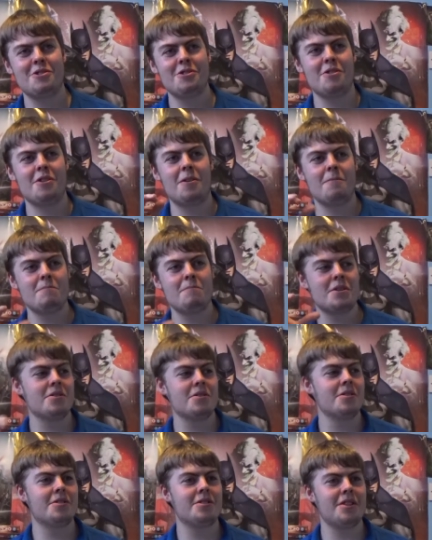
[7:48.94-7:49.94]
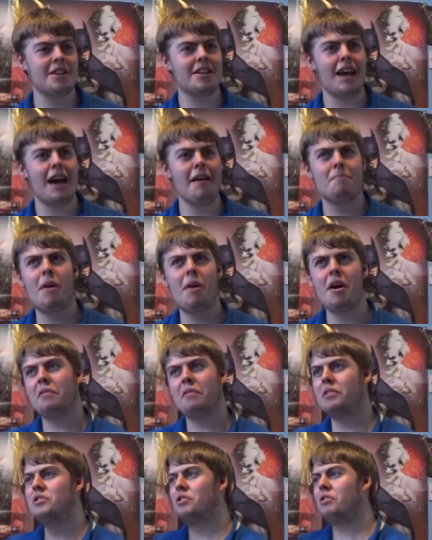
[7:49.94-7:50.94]
sure because Captain
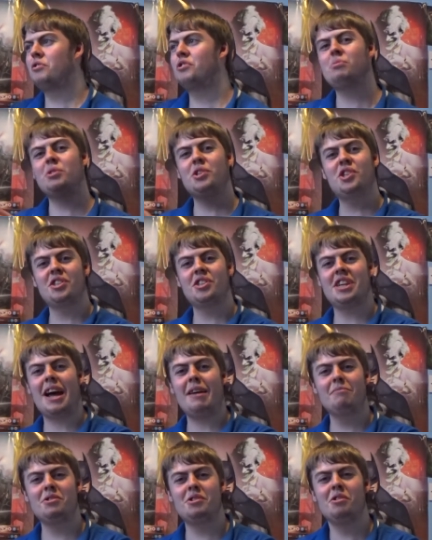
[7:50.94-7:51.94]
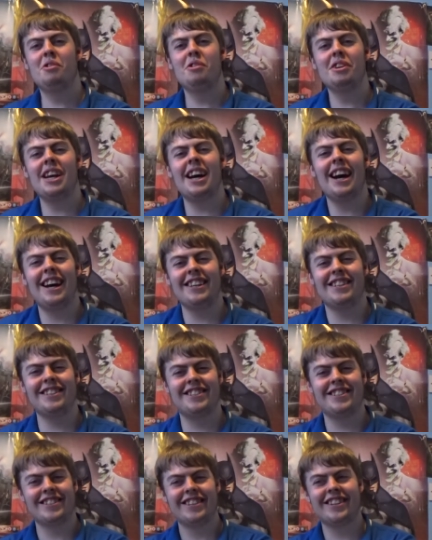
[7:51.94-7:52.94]
Marvel is also what Shazam's known
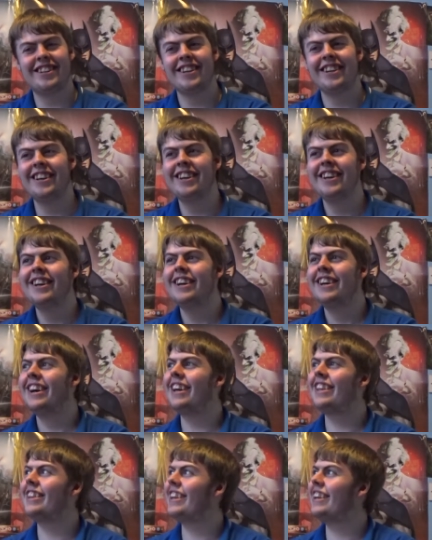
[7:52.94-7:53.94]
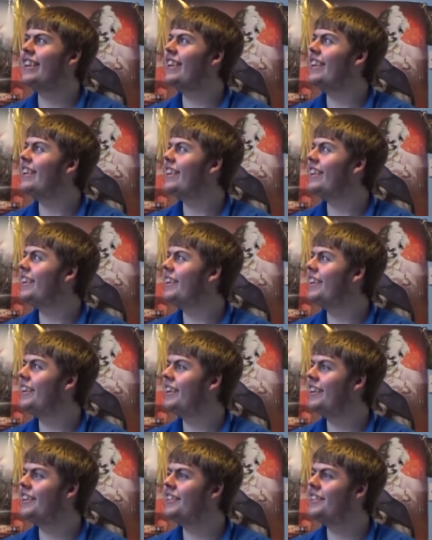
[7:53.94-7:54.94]
as. I think.
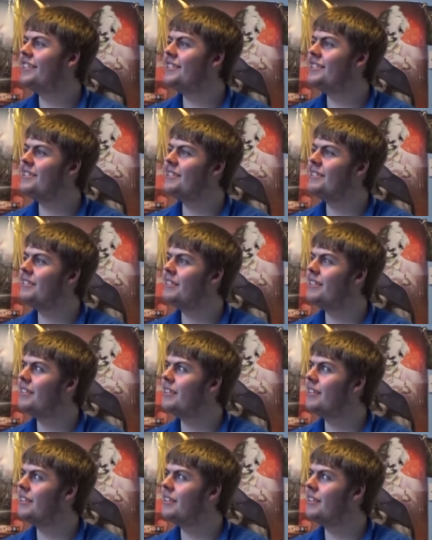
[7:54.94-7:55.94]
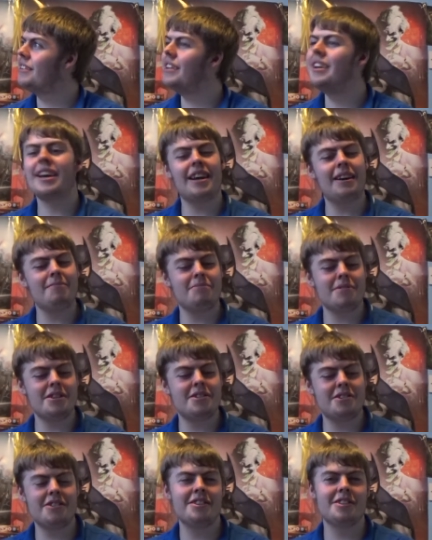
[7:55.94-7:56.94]
Or is it? Yeah, I'm pretty
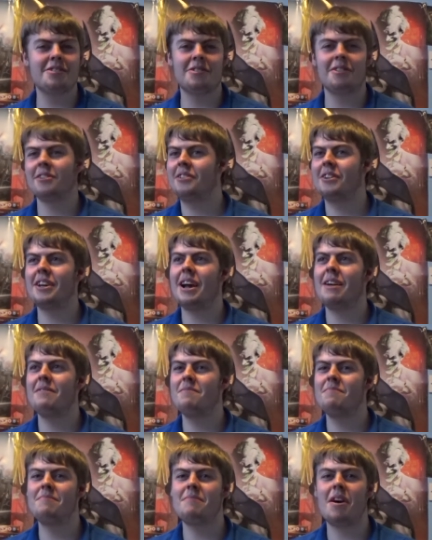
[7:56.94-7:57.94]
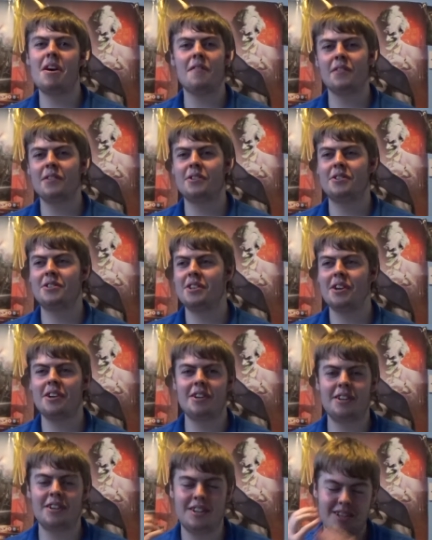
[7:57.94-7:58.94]
sure he's called Captain Marvel or
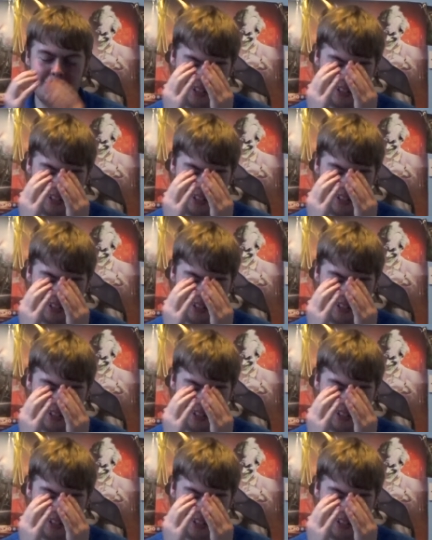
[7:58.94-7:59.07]
something